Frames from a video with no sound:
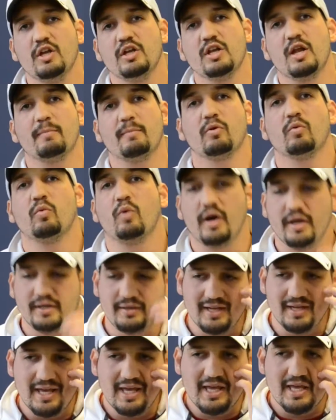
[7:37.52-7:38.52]
Number
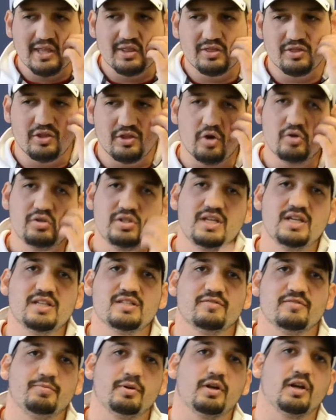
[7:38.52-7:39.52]
one, those kids
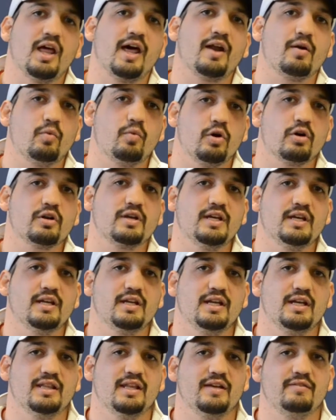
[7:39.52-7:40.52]
have put a lot of work
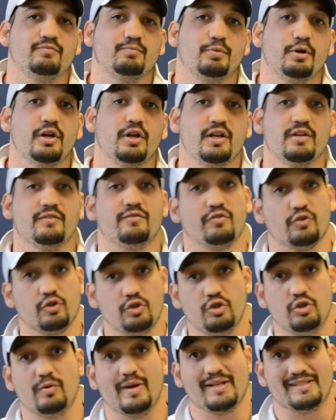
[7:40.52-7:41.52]
in, and they've put it in for
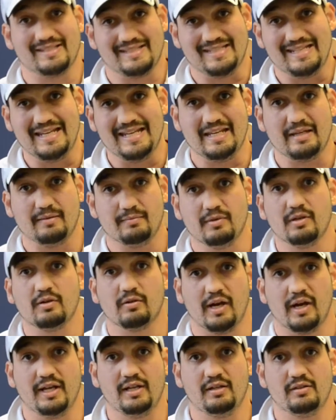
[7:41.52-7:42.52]
you as a team,
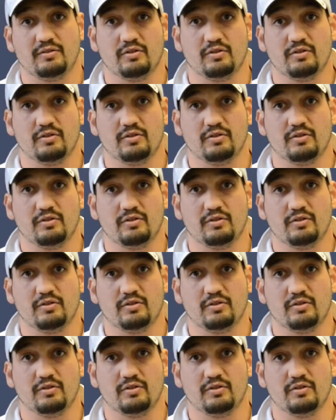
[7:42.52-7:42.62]
right?